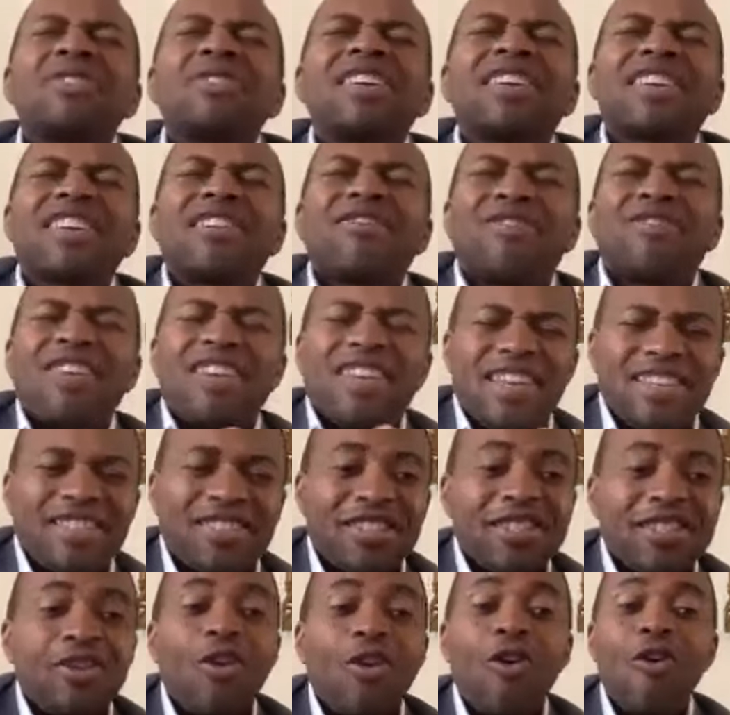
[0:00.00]
to the
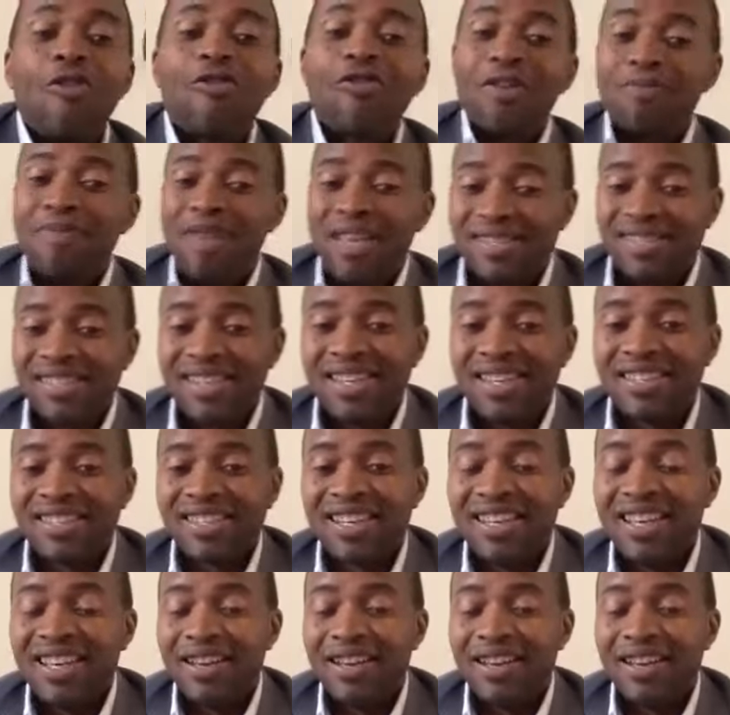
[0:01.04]
revelation of the message.